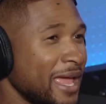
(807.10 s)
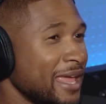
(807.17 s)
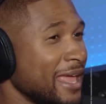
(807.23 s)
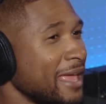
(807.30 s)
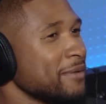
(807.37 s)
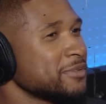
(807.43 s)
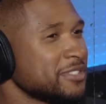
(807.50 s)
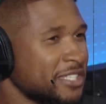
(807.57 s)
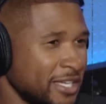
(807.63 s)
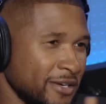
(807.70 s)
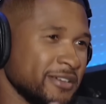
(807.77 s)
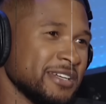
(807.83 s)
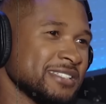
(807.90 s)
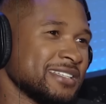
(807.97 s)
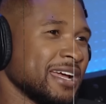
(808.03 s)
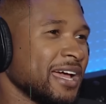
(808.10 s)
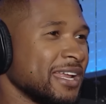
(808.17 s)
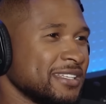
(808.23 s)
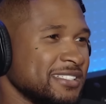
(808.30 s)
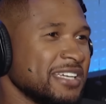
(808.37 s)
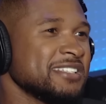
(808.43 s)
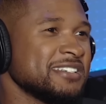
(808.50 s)
hey, it was curious. I
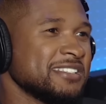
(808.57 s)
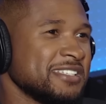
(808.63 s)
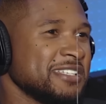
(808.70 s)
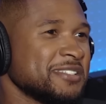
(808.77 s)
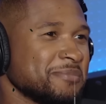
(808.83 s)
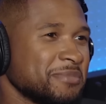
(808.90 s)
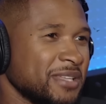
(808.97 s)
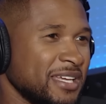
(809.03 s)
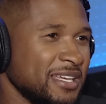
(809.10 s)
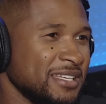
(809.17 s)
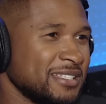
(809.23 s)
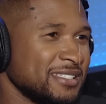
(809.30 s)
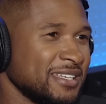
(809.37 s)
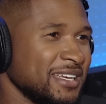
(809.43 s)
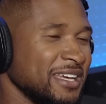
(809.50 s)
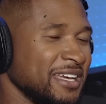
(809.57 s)
got a chance to see some things.